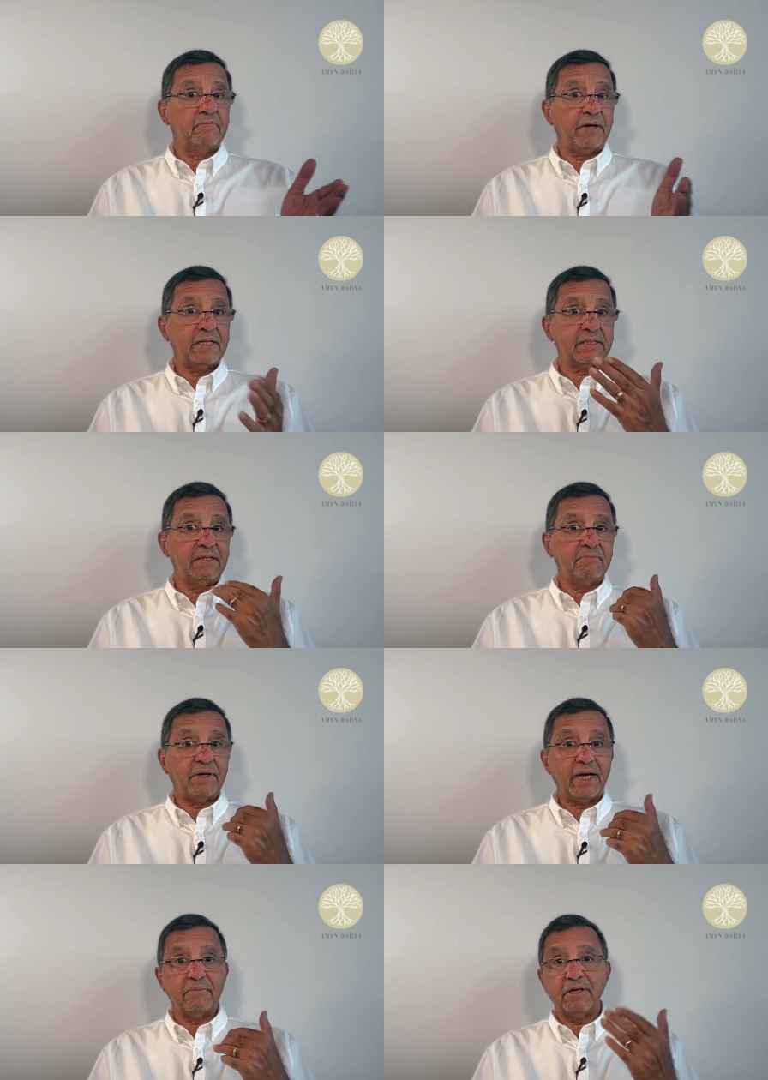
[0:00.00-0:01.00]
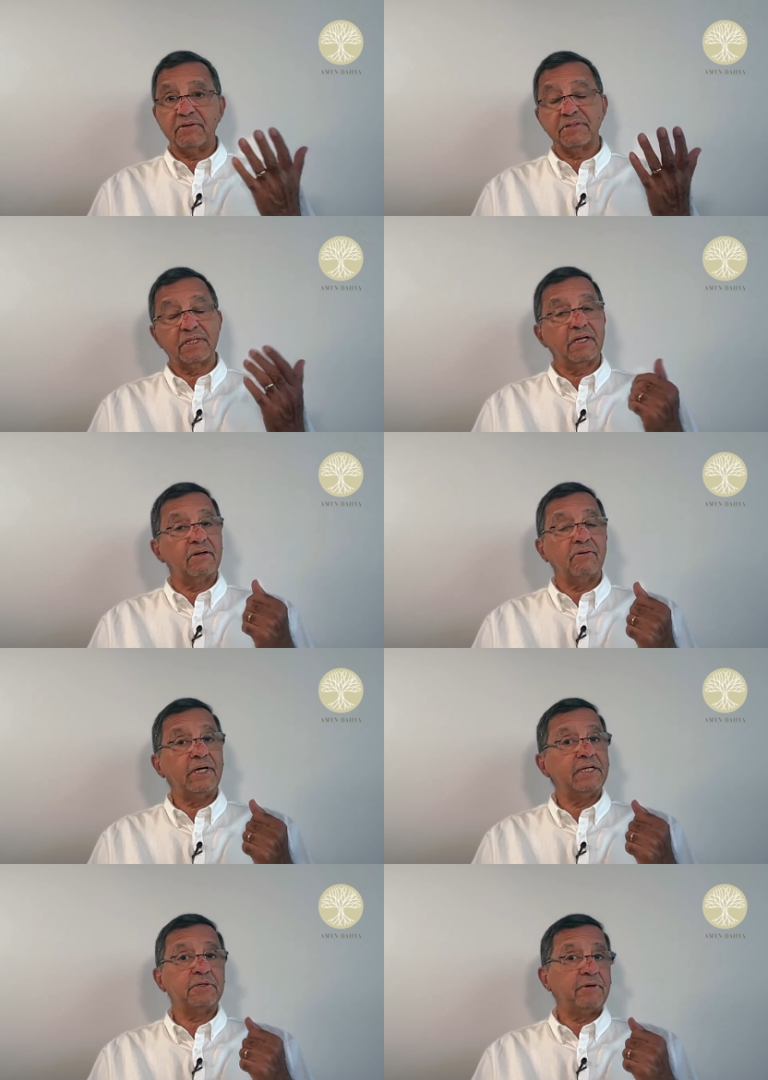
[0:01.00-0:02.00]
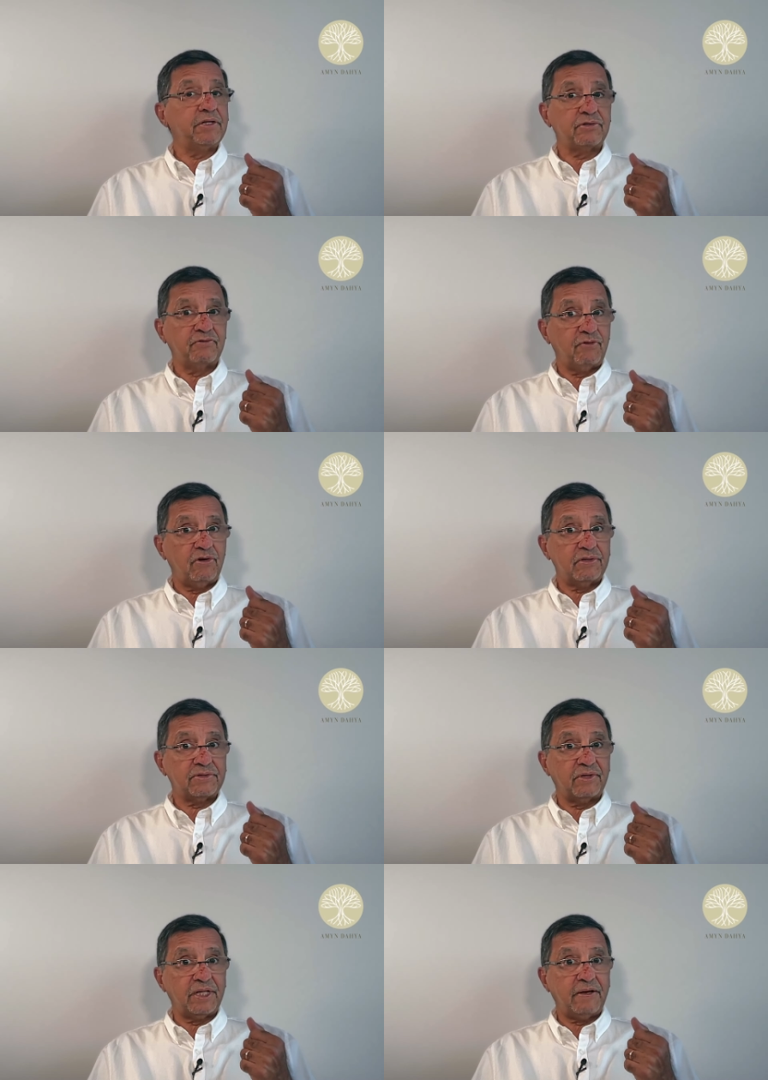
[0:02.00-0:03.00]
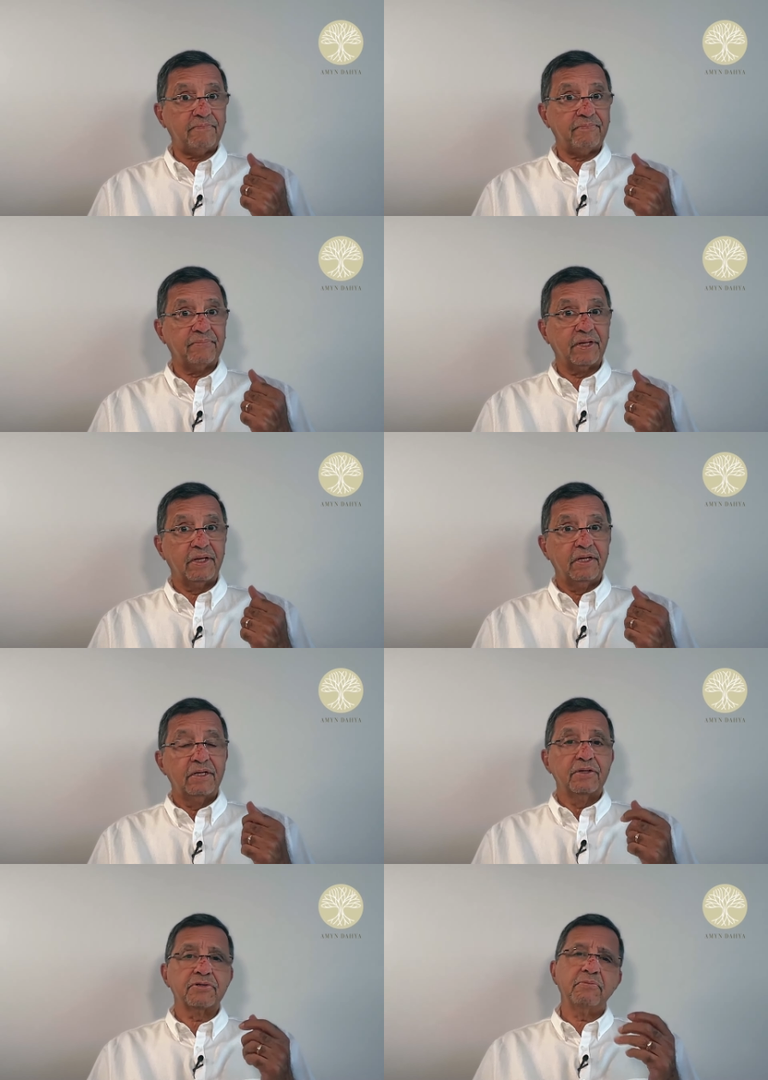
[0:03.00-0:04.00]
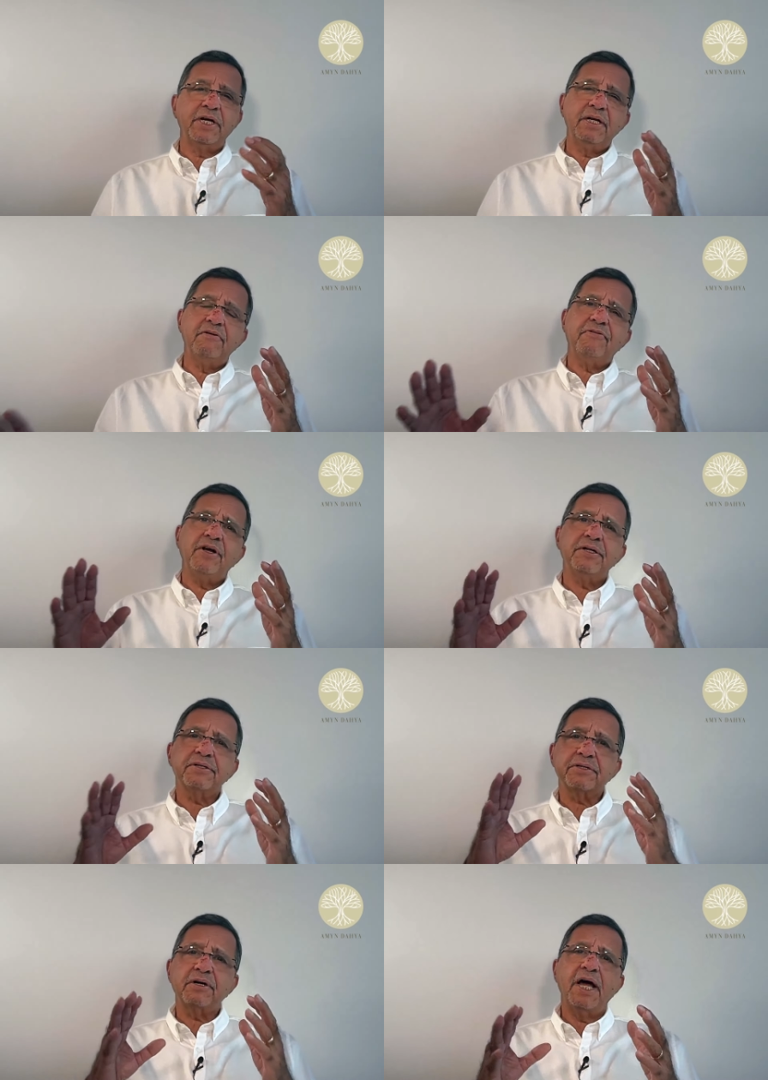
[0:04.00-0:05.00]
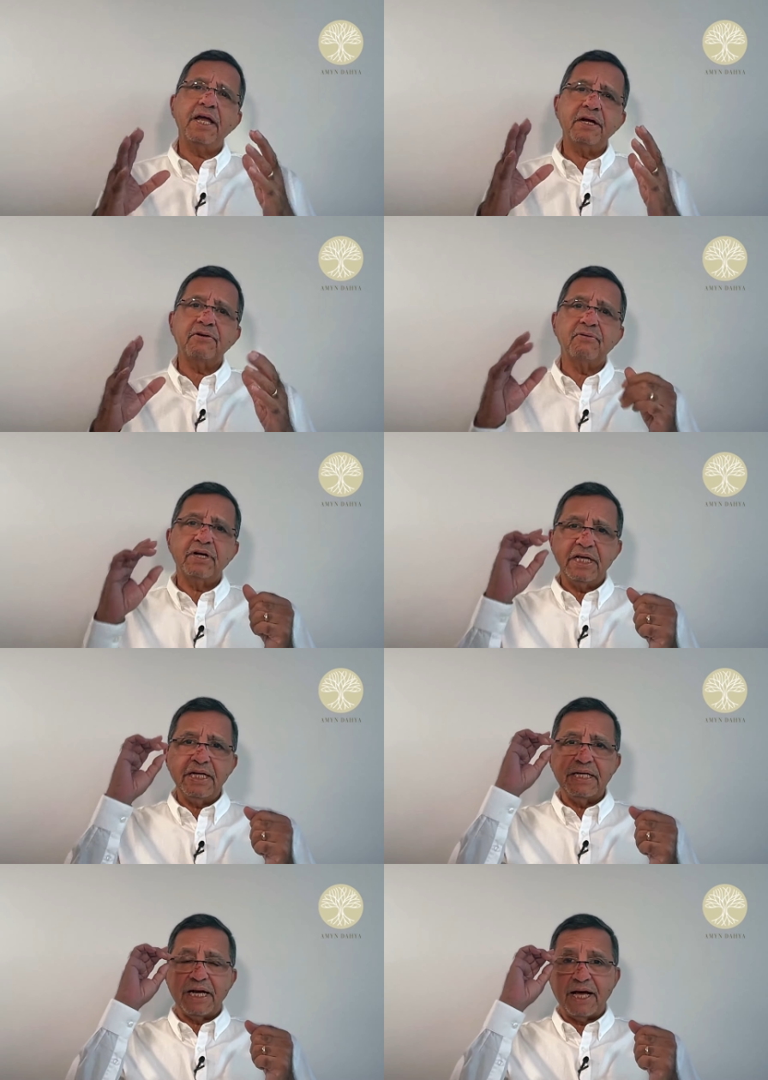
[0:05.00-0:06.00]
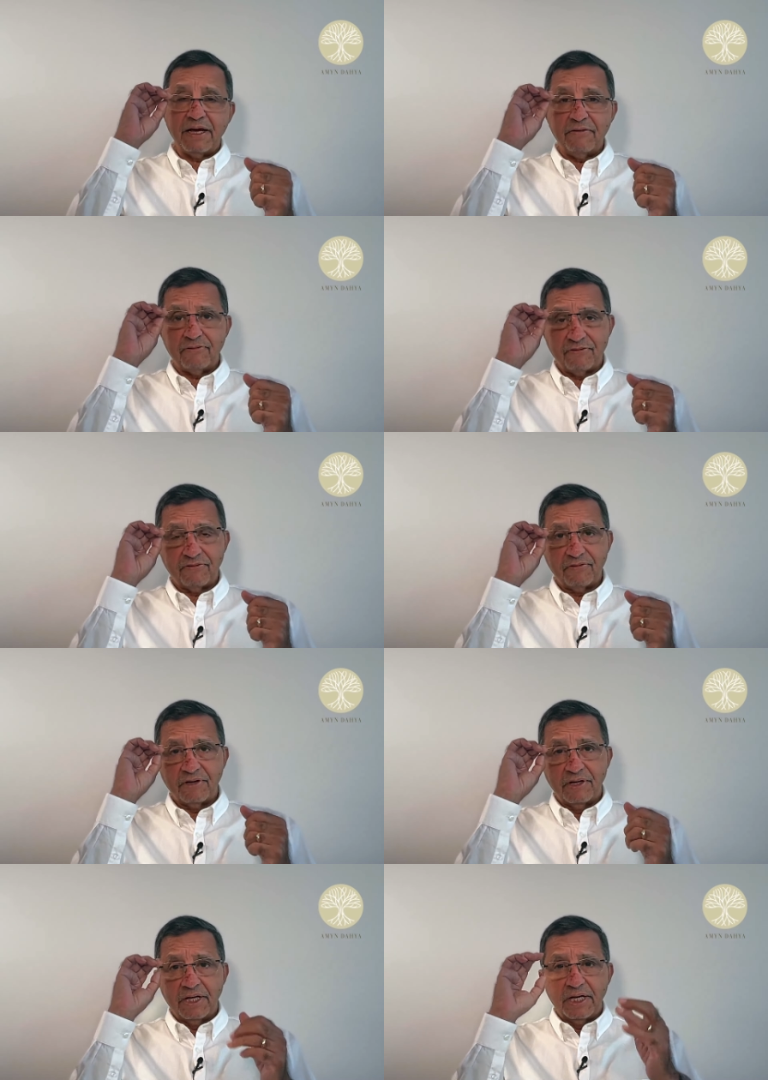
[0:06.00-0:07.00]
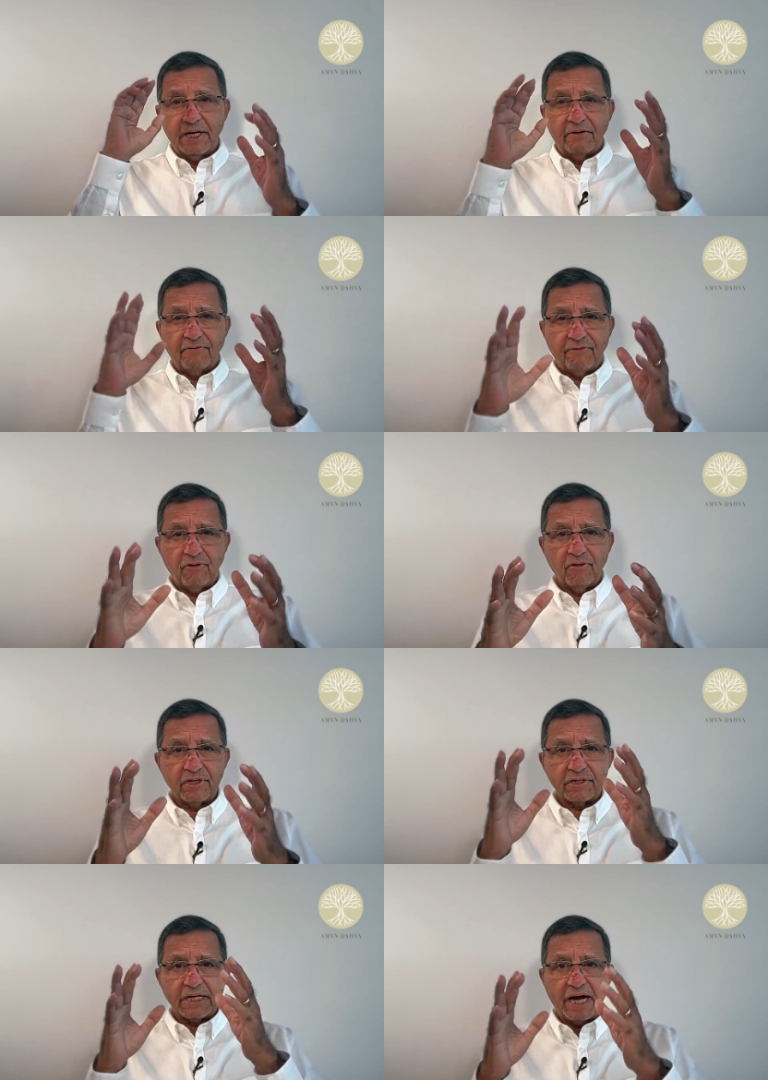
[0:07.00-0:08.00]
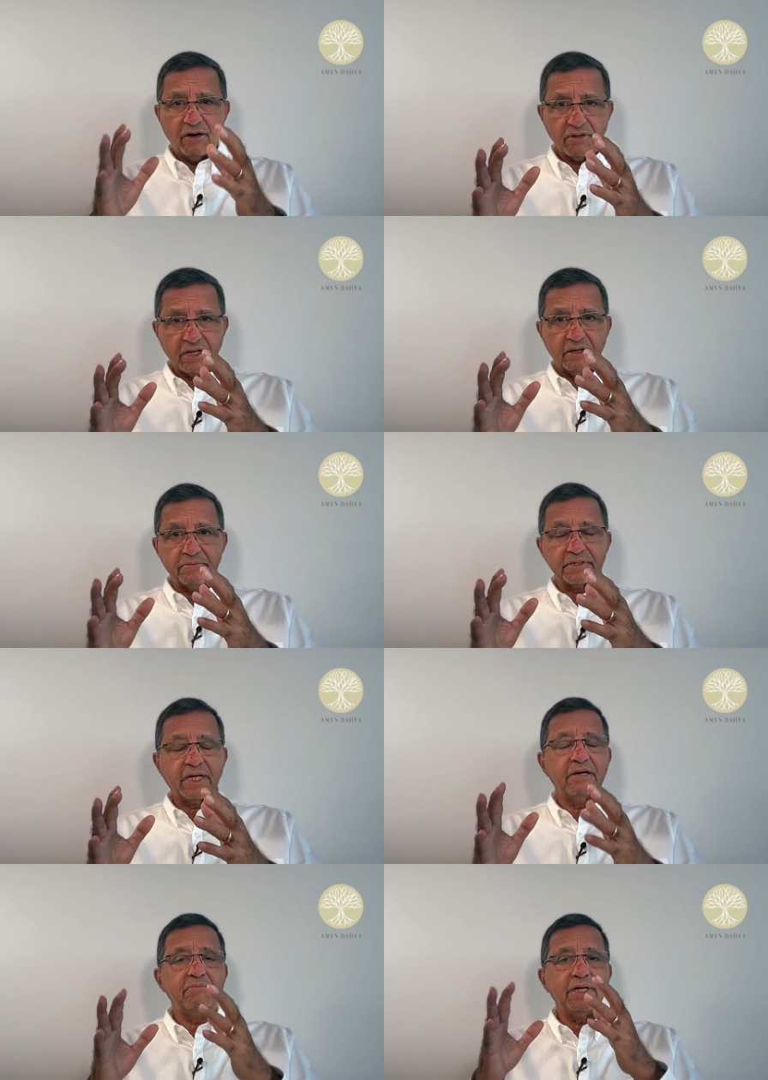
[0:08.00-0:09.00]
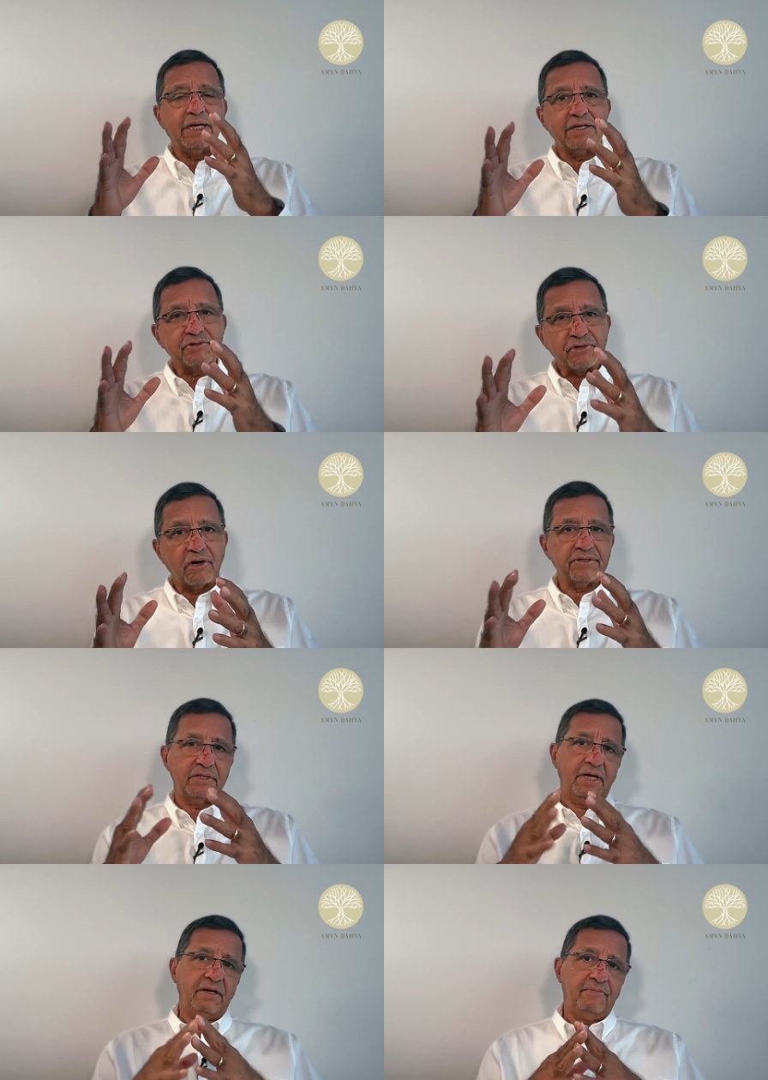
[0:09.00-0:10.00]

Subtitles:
passed him by because he had no headspace to focus on them. So my dear friends, trying to lead life and force outcomes can be exhausting.